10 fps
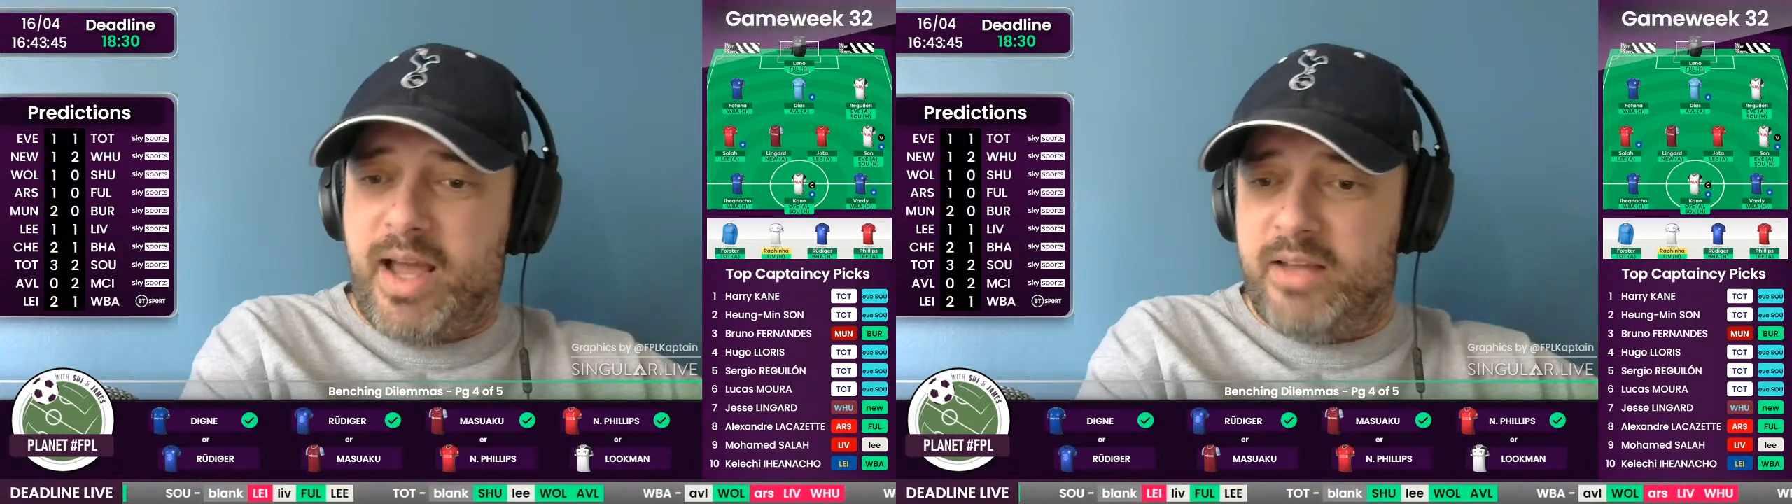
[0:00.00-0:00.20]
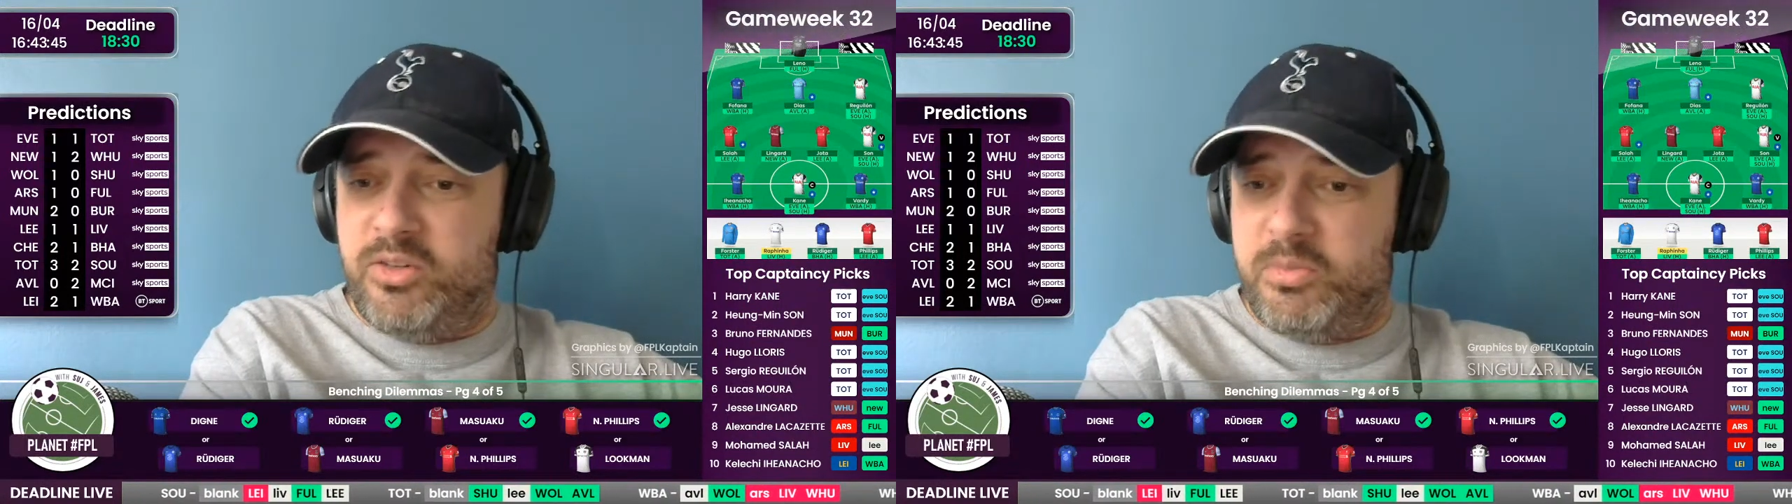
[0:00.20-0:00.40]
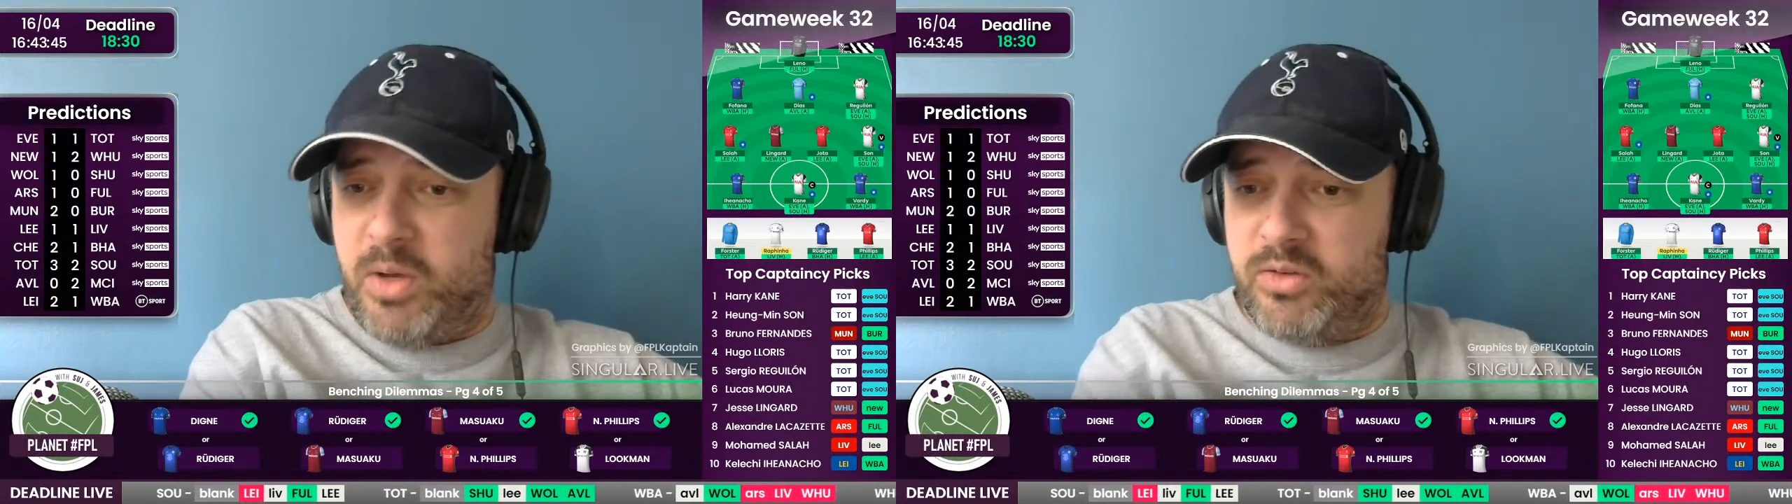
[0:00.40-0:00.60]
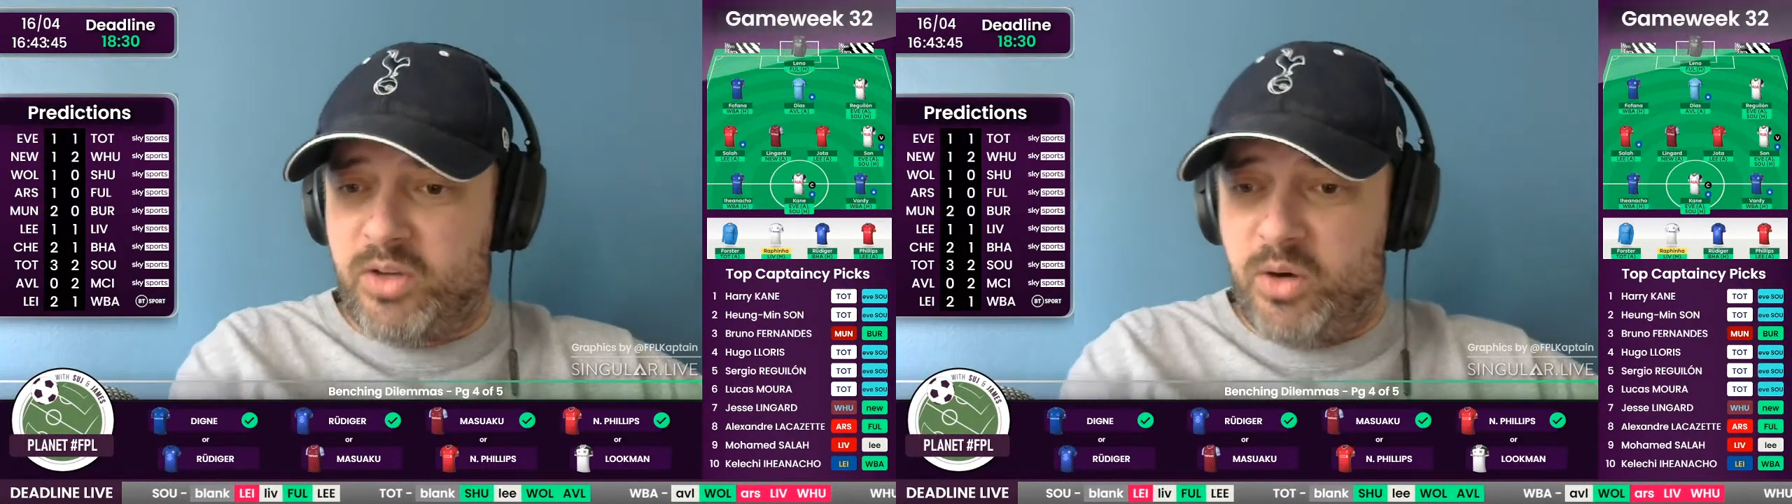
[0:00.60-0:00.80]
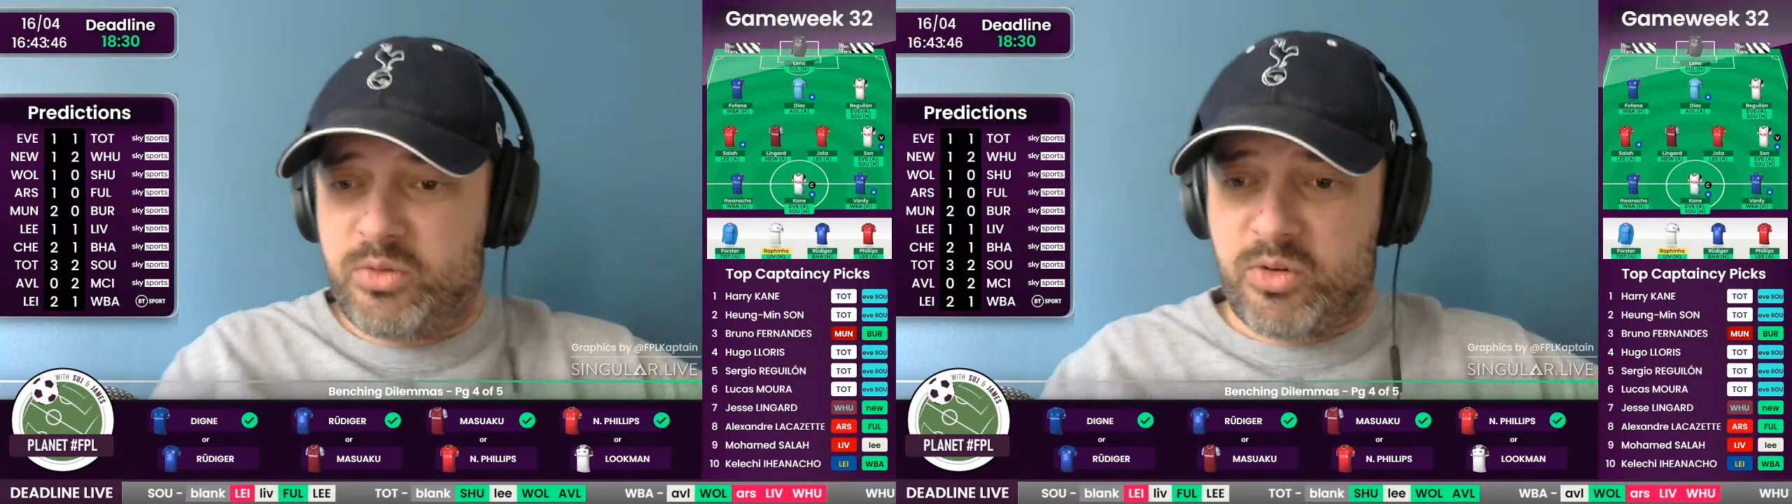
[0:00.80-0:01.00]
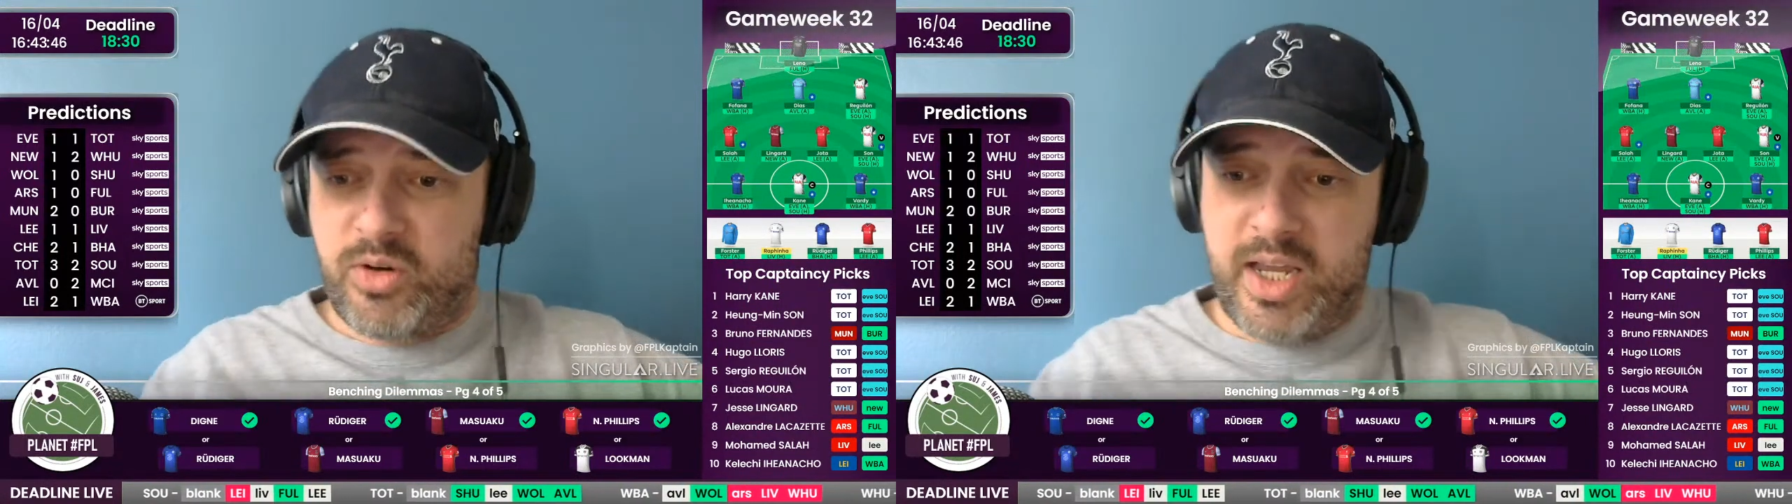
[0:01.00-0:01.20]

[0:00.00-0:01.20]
and Spurs goal scorer?